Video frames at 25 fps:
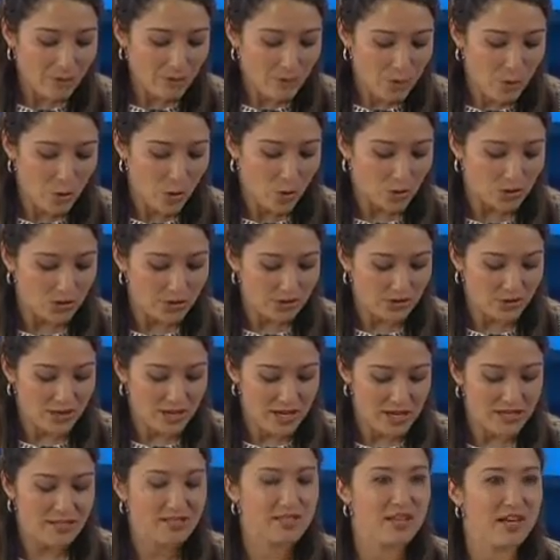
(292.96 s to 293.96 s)

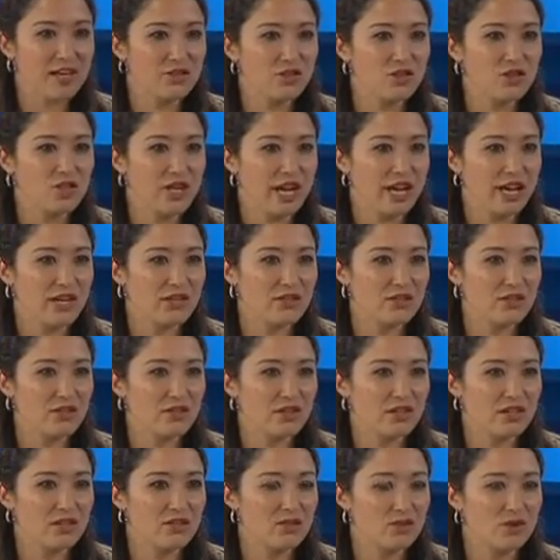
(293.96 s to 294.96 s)
important is
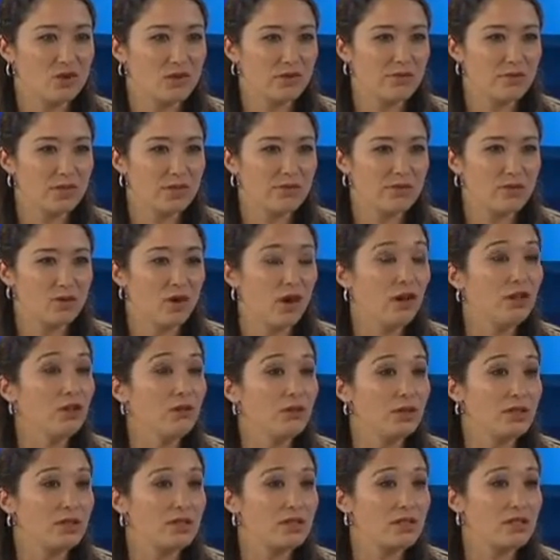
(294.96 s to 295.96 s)
education in terms of
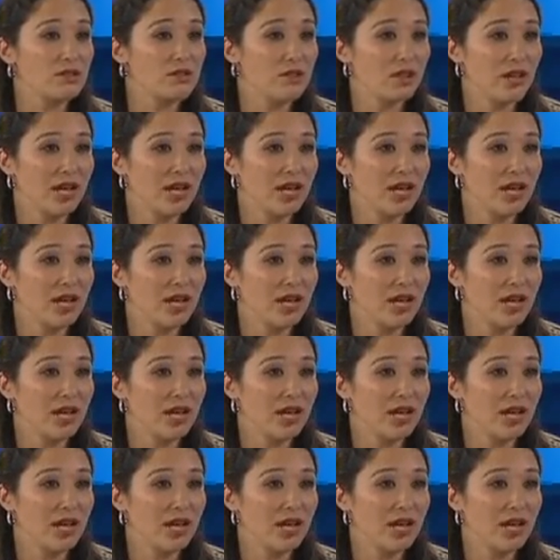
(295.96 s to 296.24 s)
tolerance? You know,